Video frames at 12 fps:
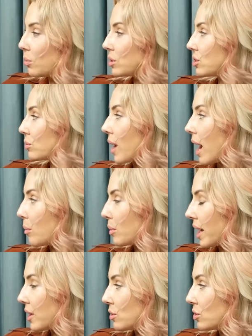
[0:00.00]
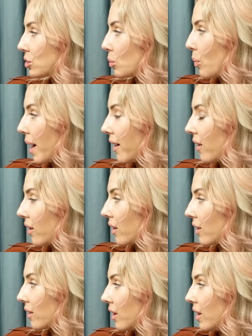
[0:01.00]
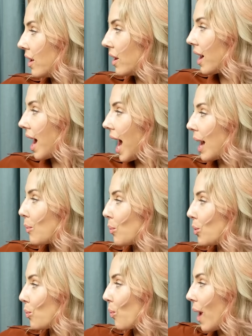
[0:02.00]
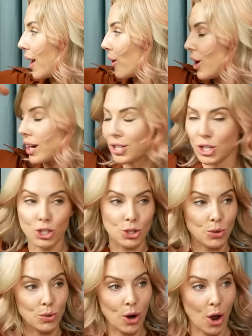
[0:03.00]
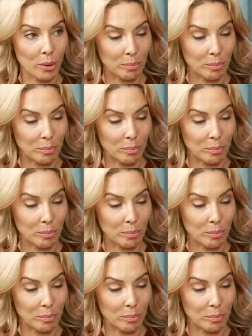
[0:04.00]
was around when I used to wear a suit on a